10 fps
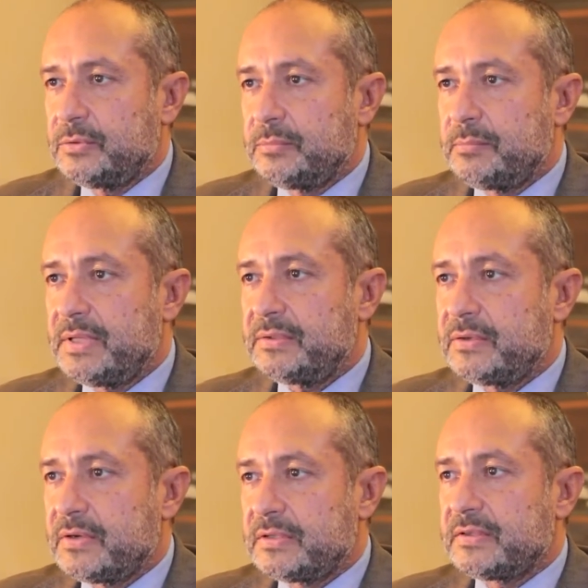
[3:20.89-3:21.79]
to
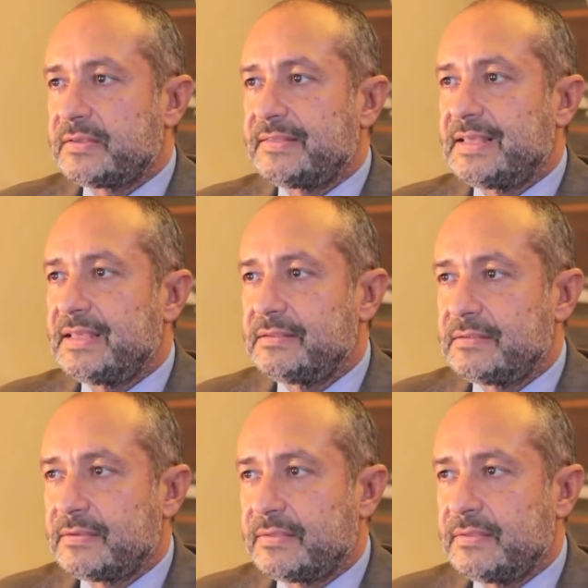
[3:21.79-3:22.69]
better understand
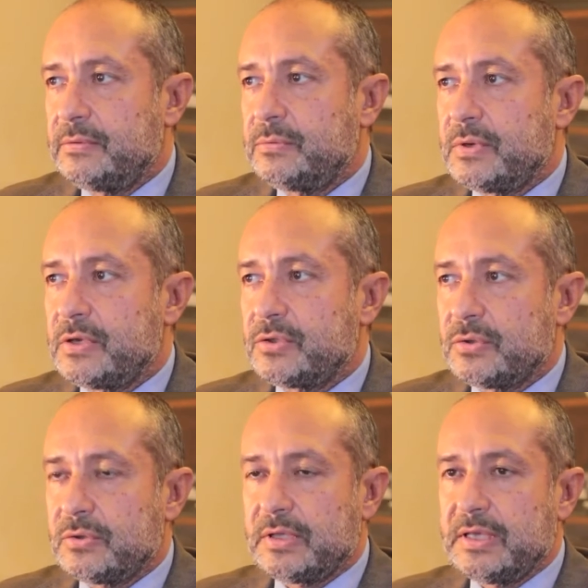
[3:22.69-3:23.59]
the
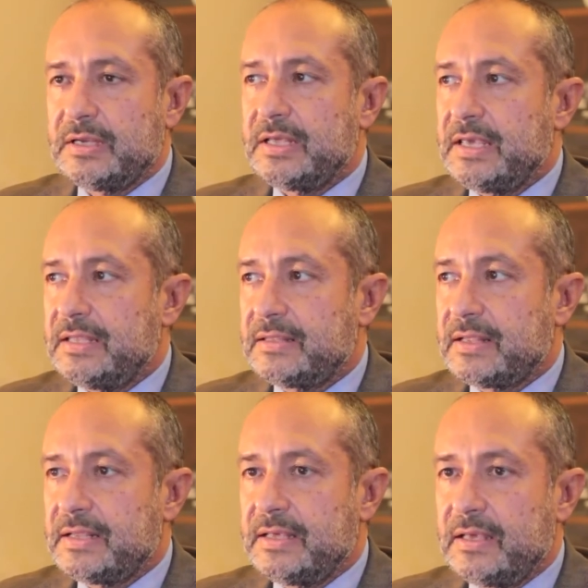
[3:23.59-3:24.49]
situation in
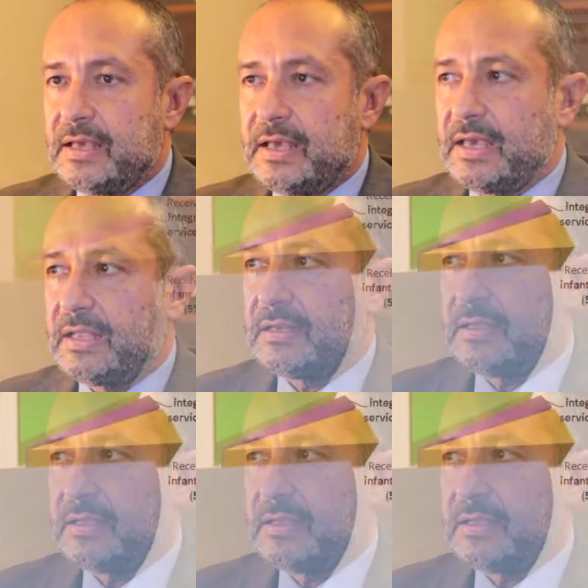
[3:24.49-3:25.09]
Italy and